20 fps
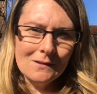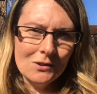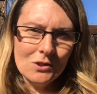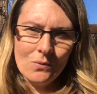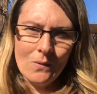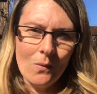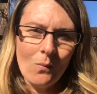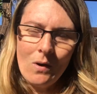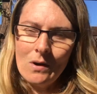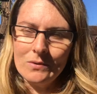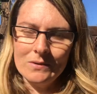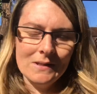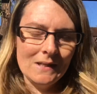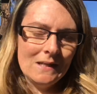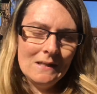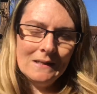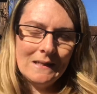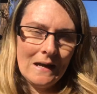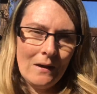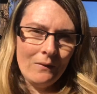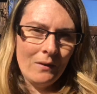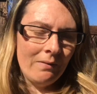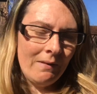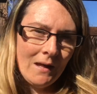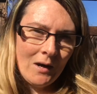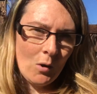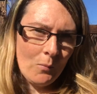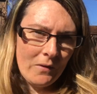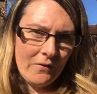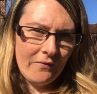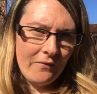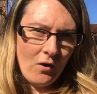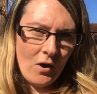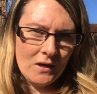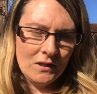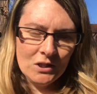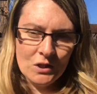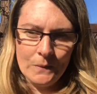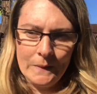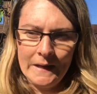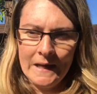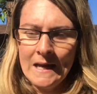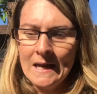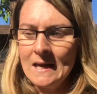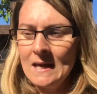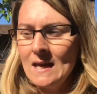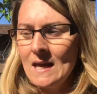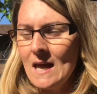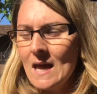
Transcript: do it while sitting down, and then I'll be fine doing it.